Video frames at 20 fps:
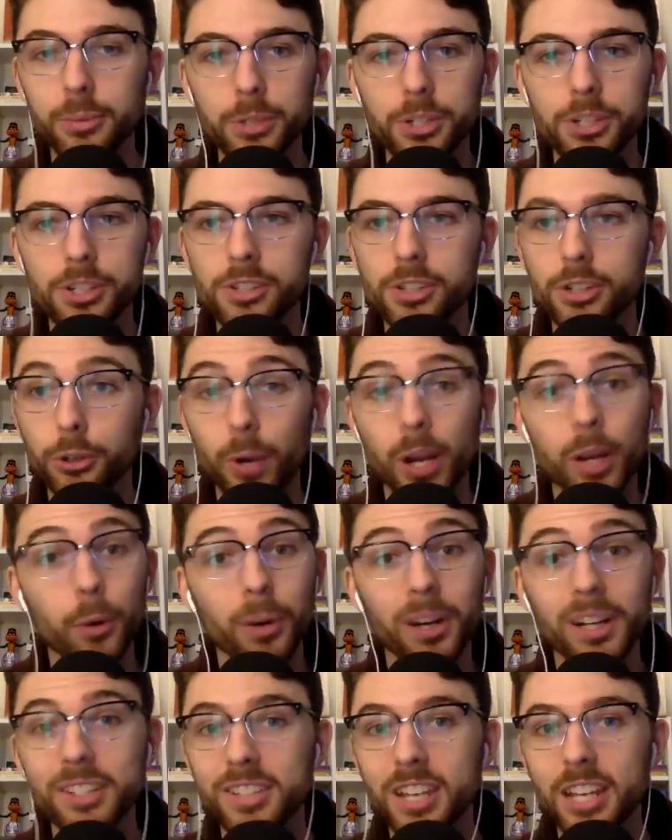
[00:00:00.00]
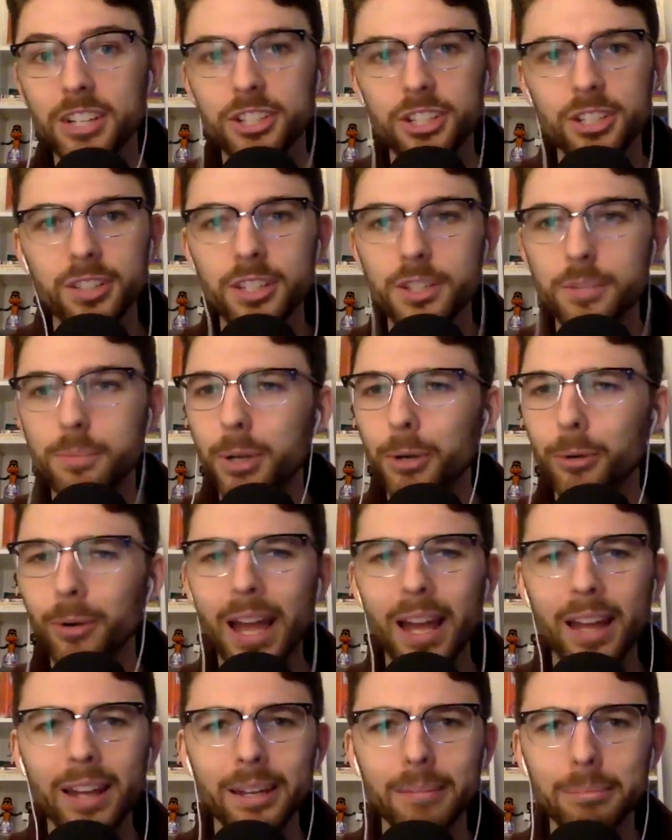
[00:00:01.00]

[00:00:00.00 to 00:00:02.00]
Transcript: which is a great organization that's been around,